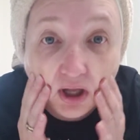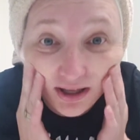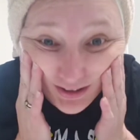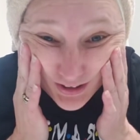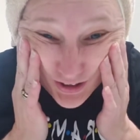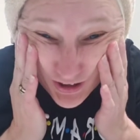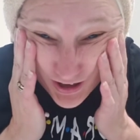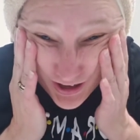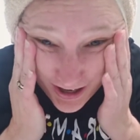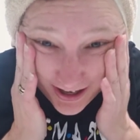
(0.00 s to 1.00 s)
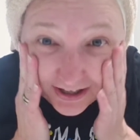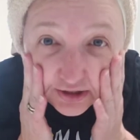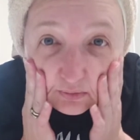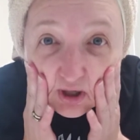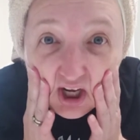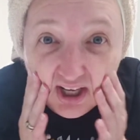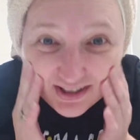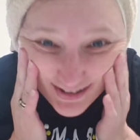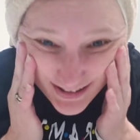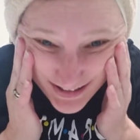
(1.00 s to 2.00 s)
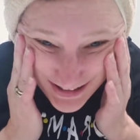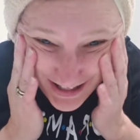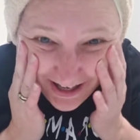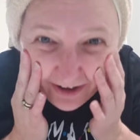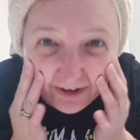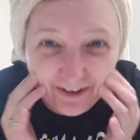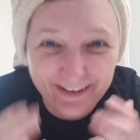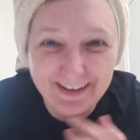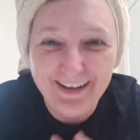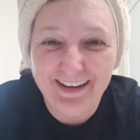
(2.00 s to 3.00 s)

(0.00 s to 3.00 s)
my gosh, what is the deal?